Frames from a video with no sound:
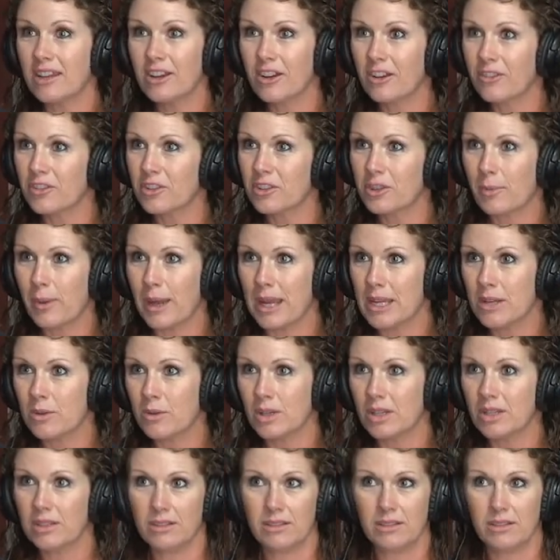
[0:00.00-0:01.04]
year for the
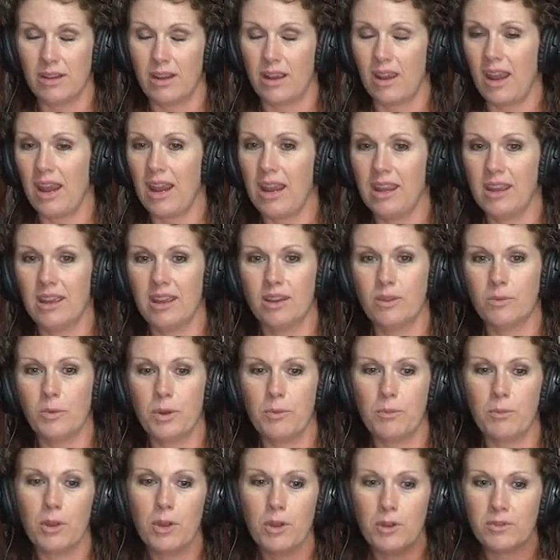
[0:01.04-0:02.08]
banquet, and we
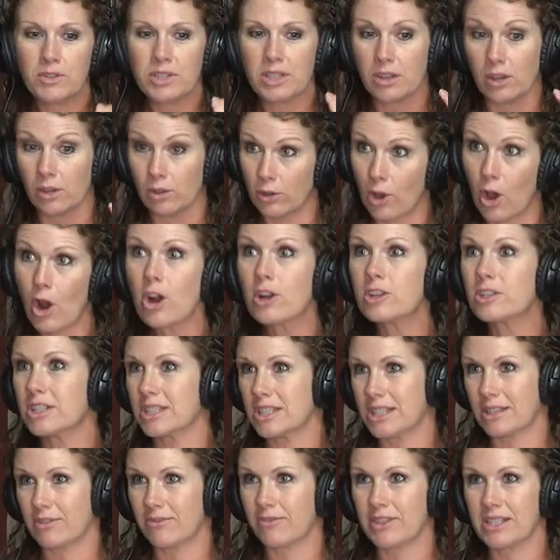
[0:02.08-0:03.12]
moved to the
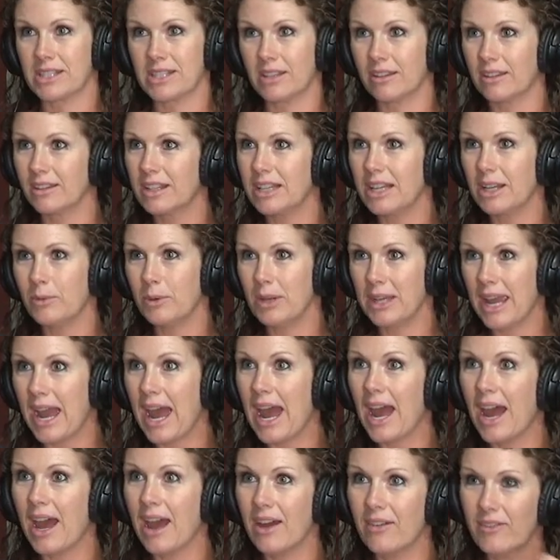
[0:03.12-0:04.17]
largest facility we
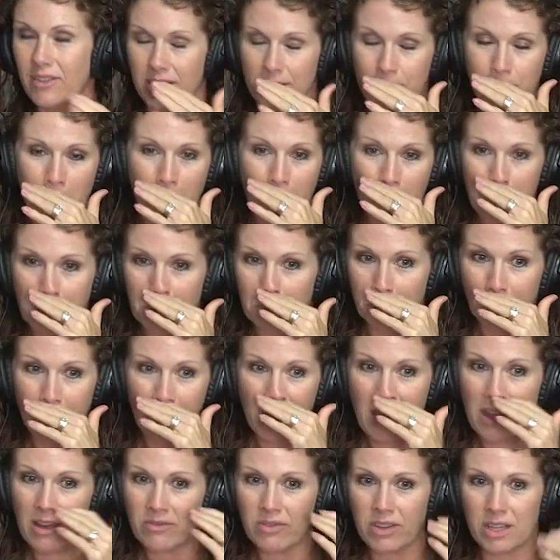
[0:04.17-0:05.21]
have in Poplar
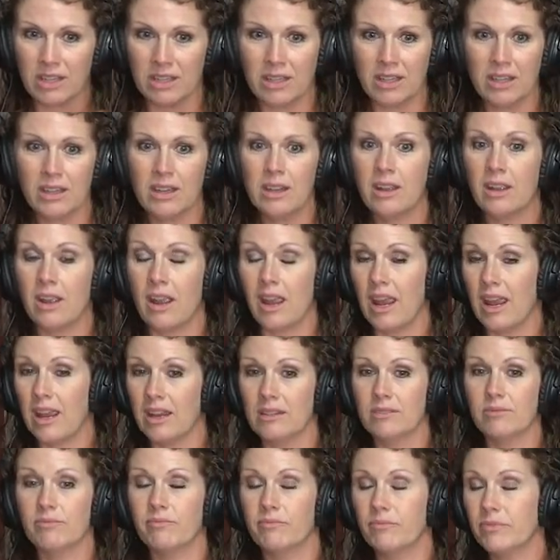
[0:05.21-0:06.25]
Bluff, and
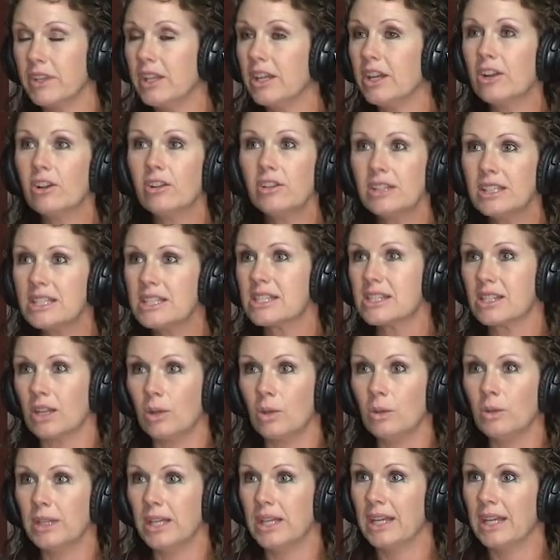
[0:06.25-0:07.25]
nearly sold